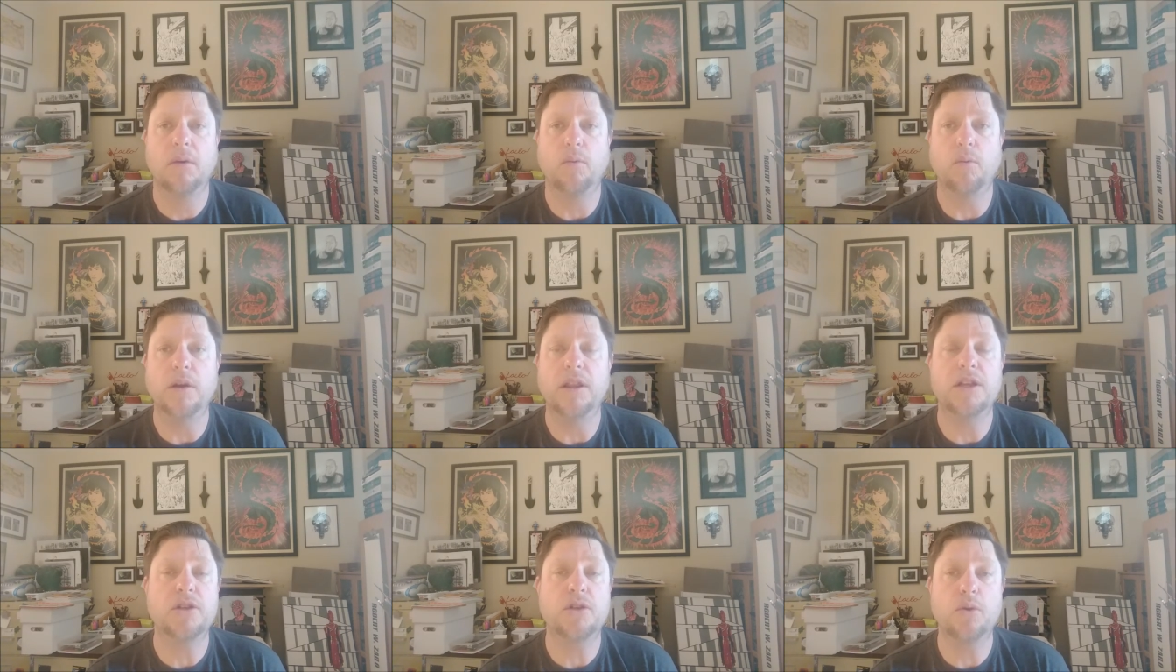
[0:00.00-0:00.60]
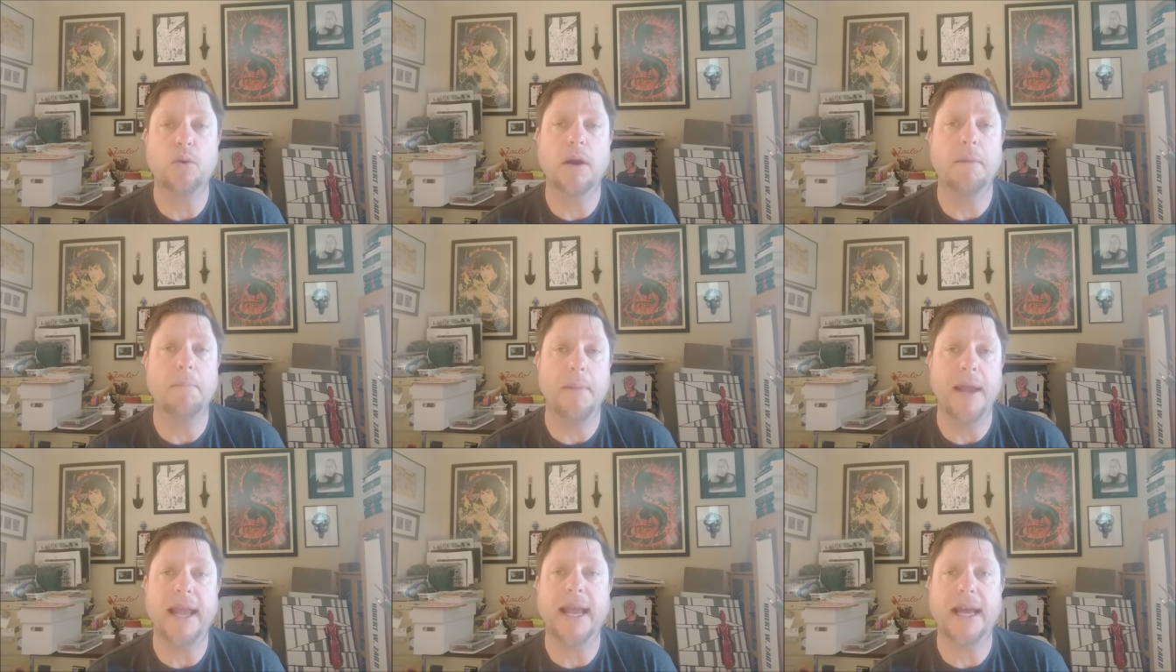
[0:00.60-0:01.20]
Would the story
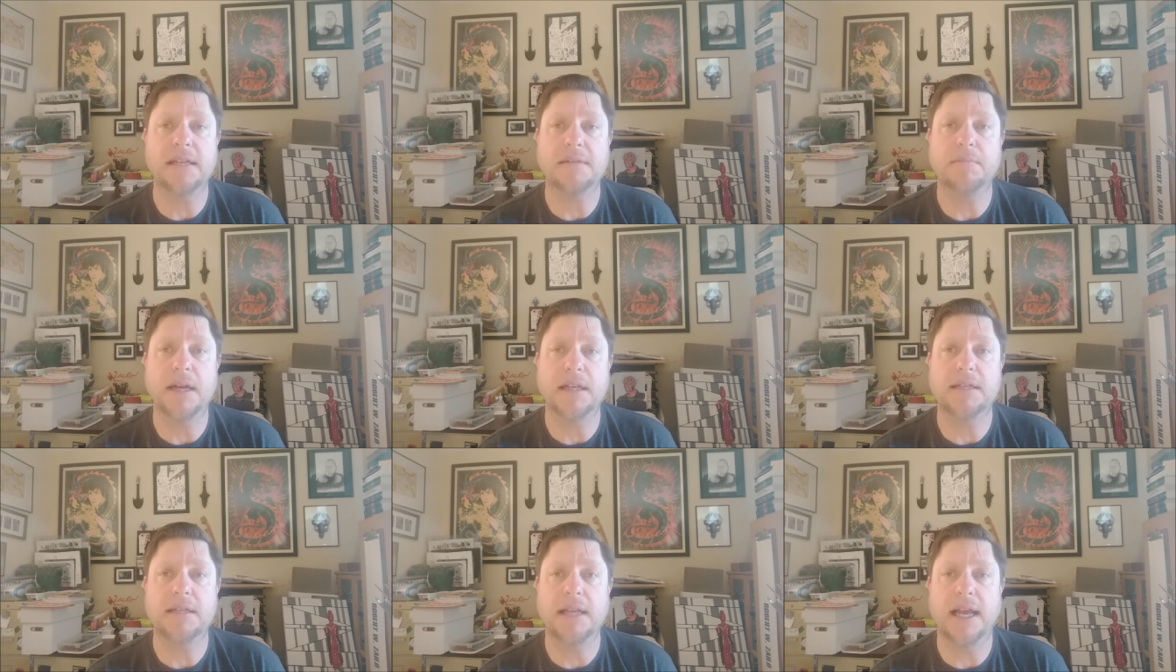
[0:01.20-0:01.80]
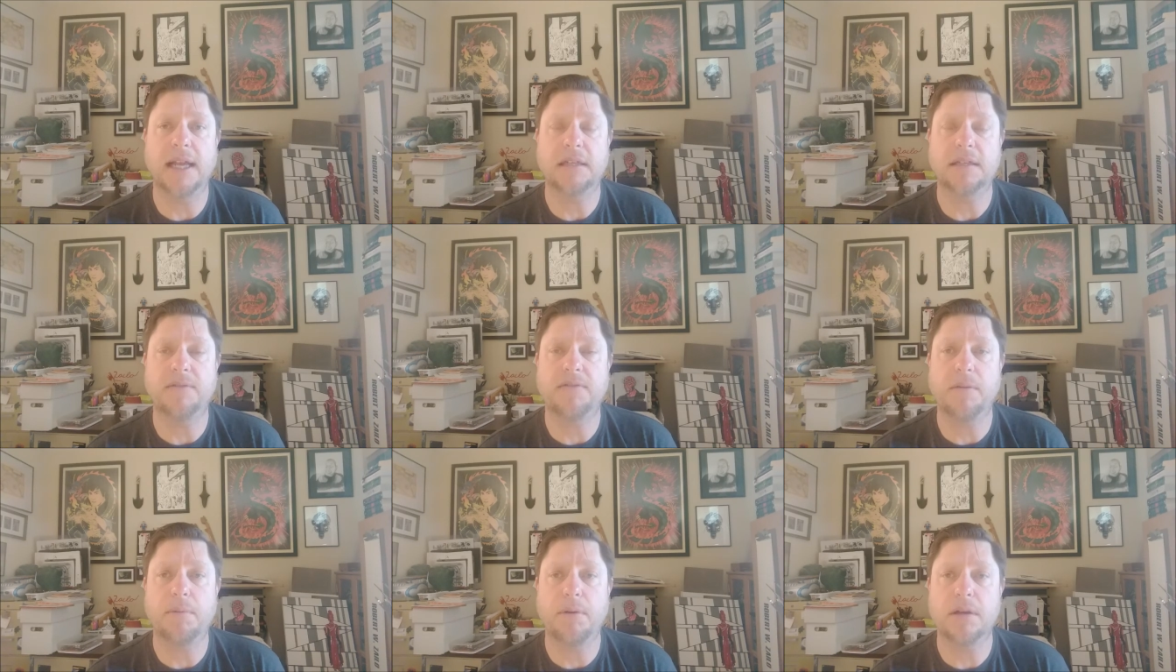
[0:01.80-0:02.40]
make as much sense?
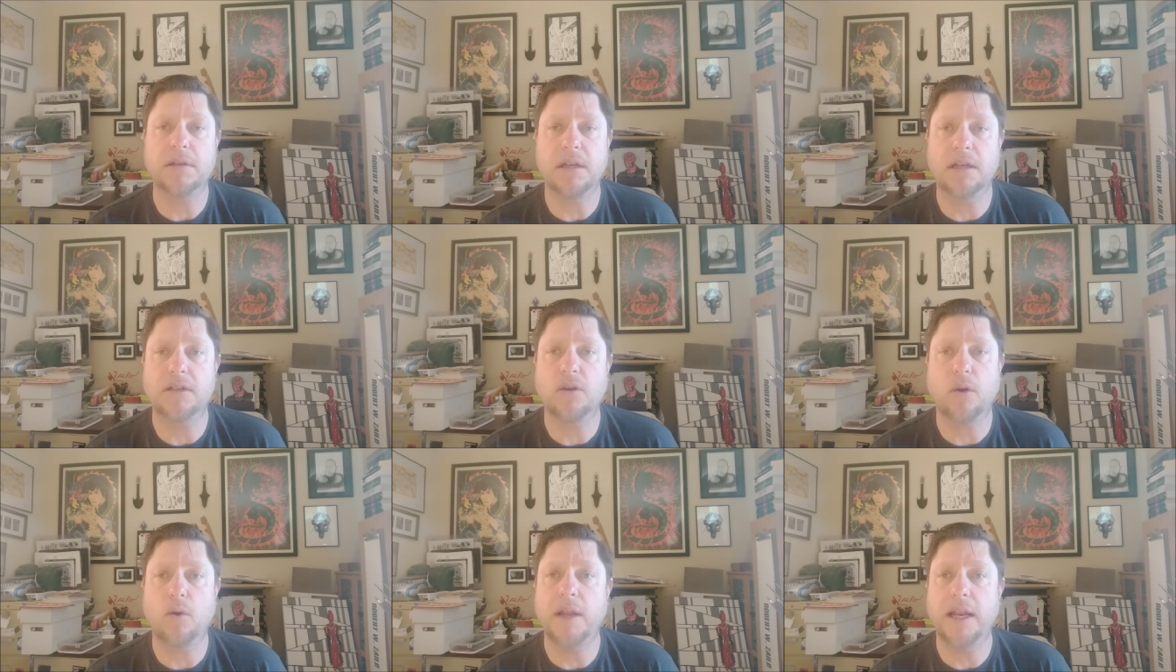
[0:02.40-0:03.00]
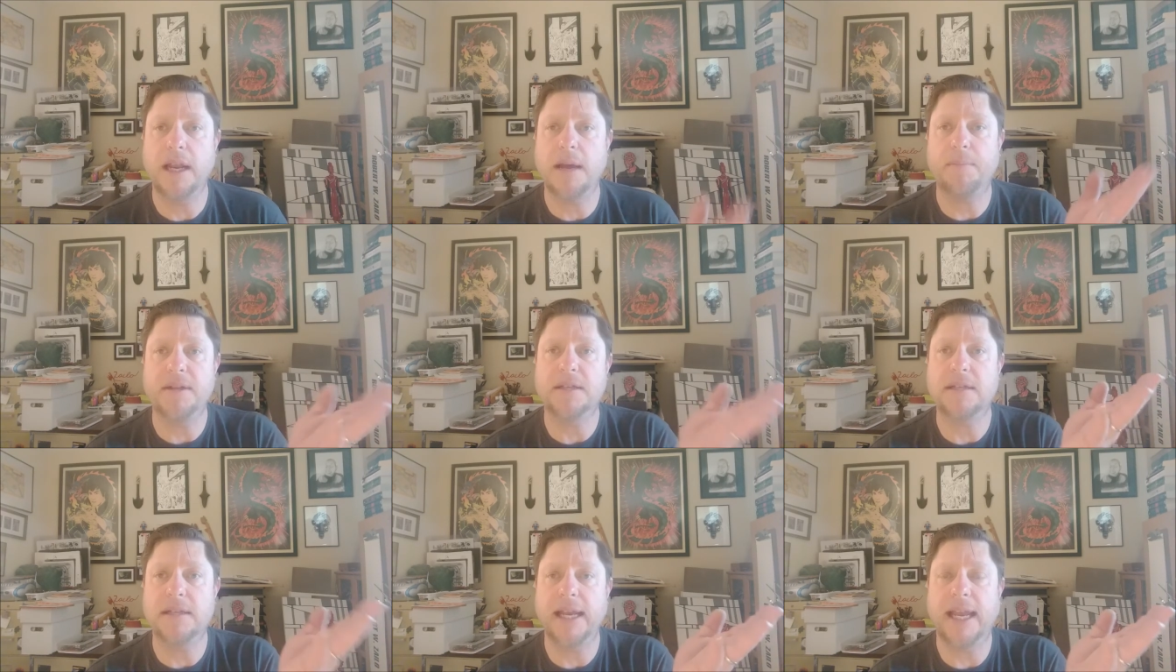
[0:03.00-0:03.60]
If the person is holding up a
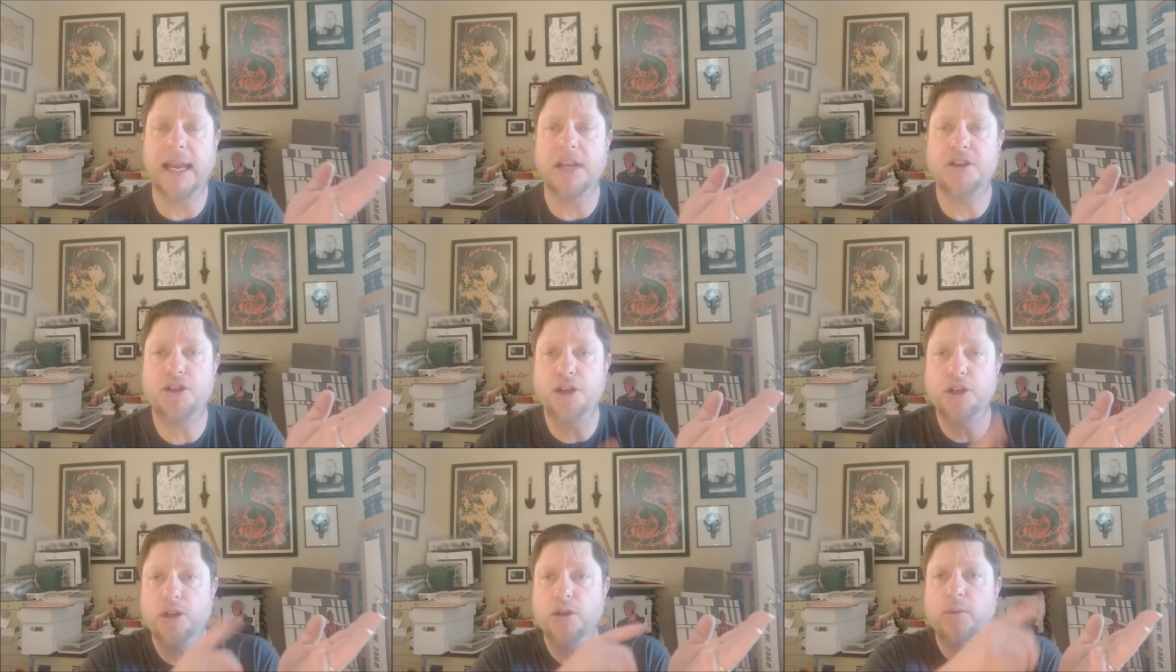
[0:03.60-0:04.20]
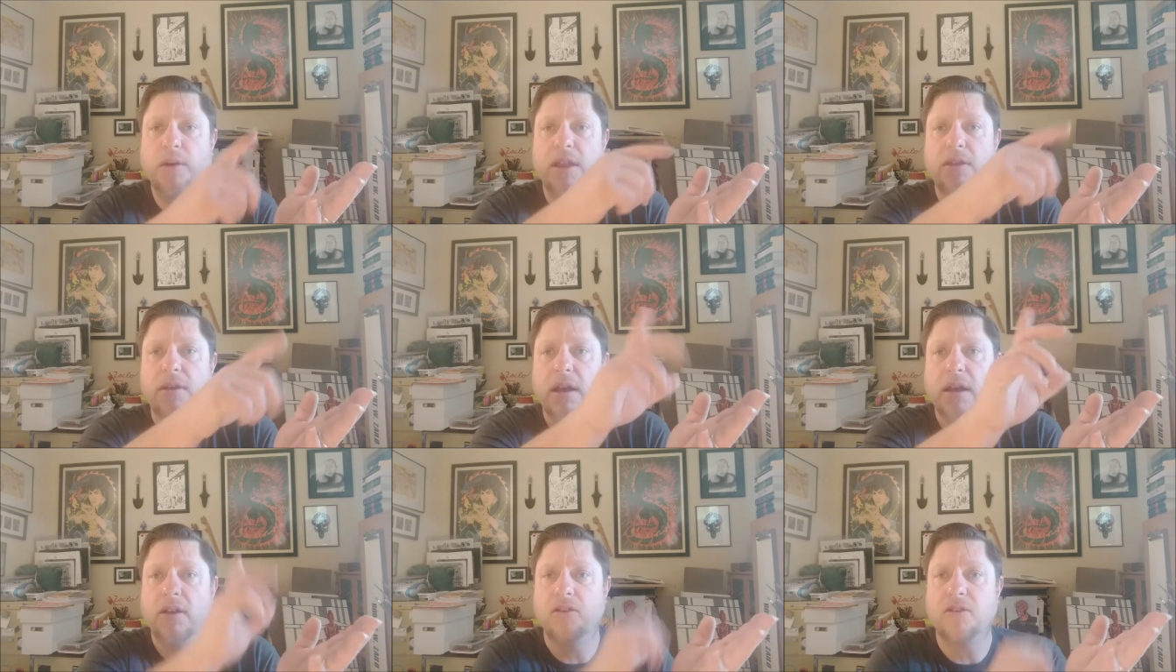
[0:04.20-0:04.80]
stinky shoe with
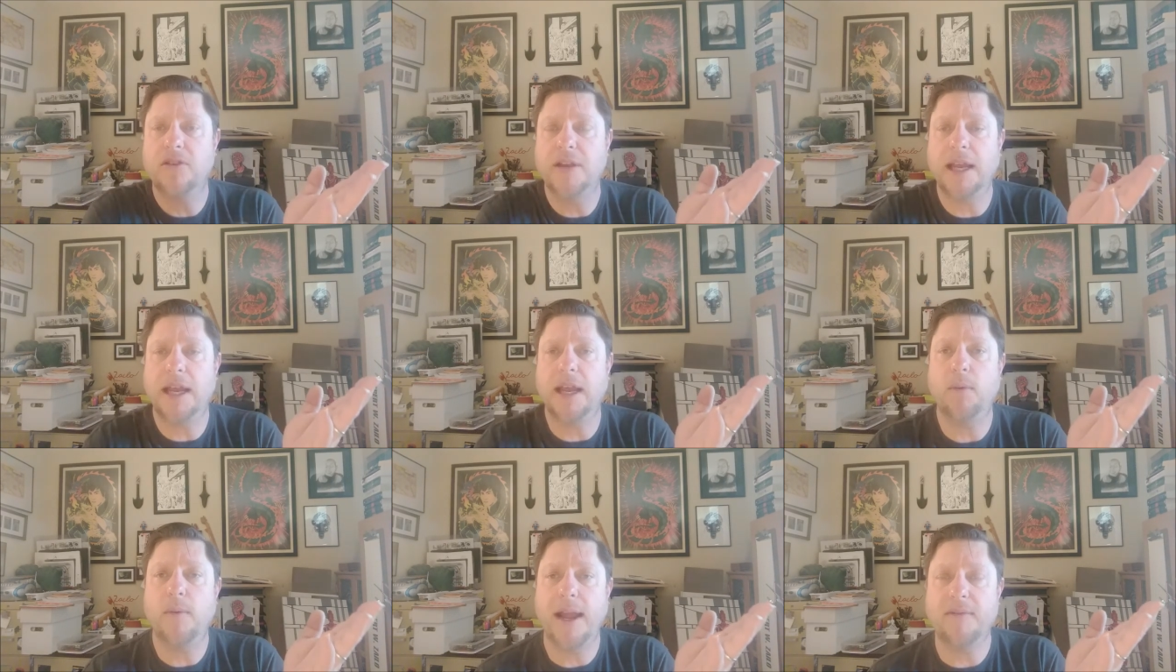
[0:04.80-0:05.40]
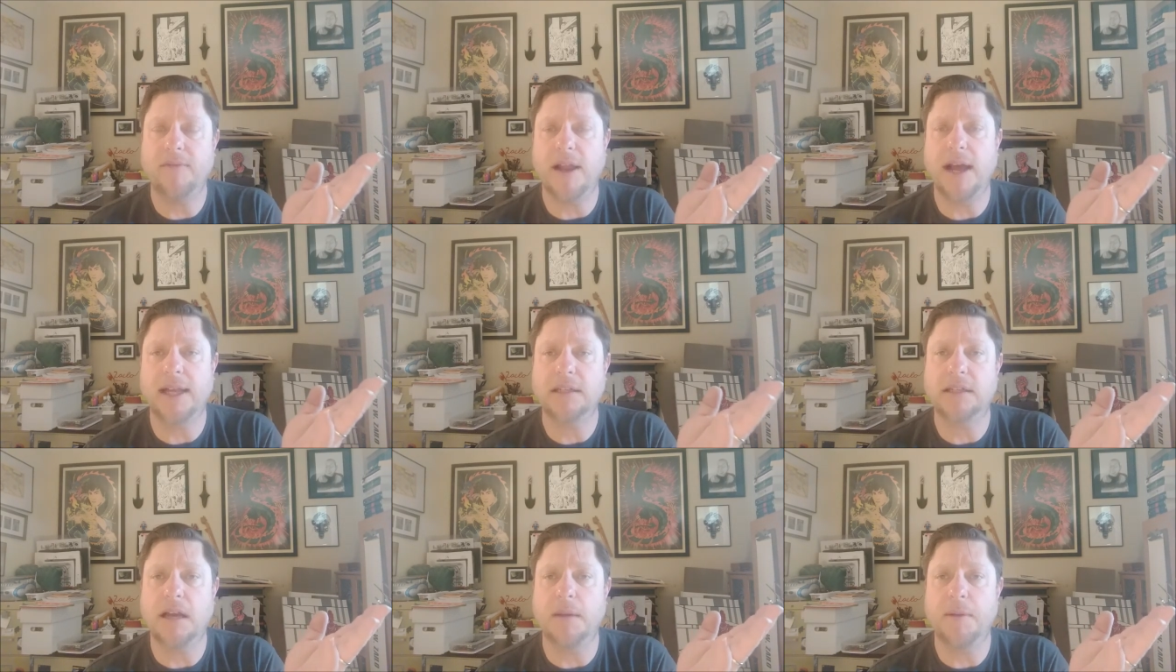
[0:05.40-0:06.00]
stinky wave
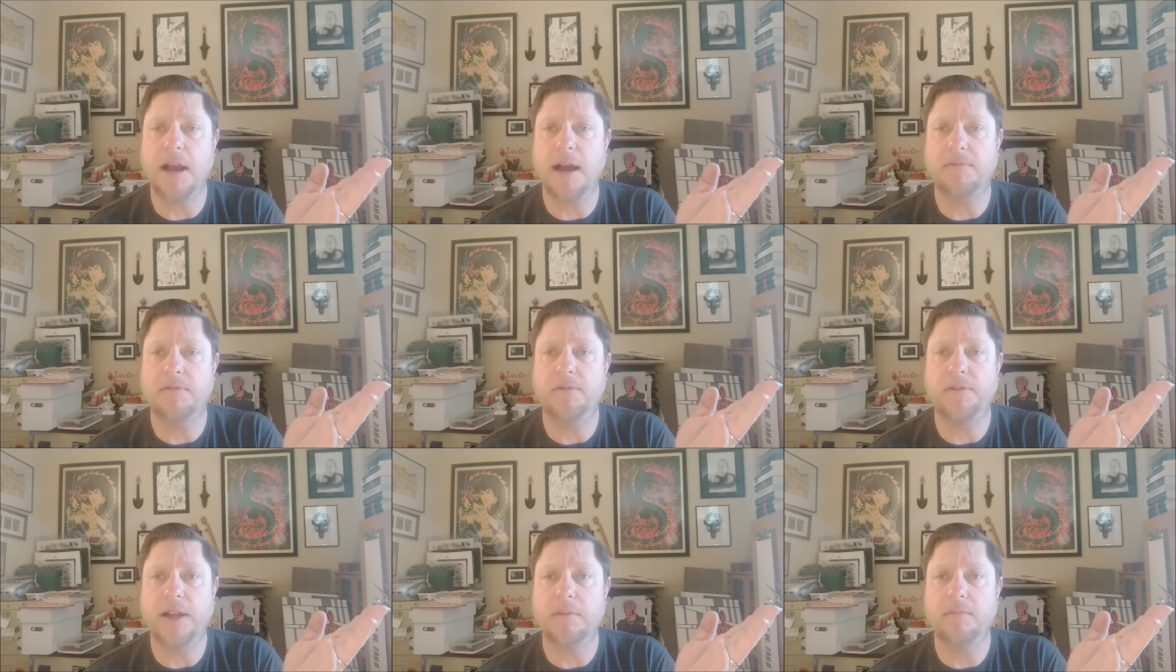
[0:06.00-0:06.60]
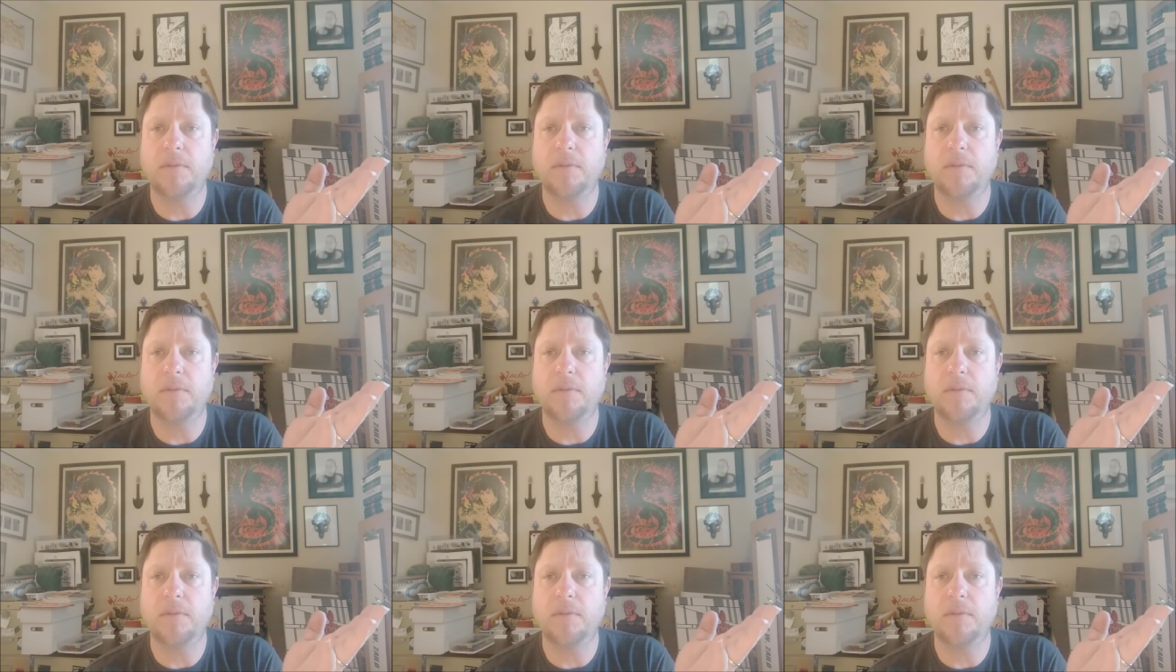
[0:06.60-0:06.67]
lines coming off of it,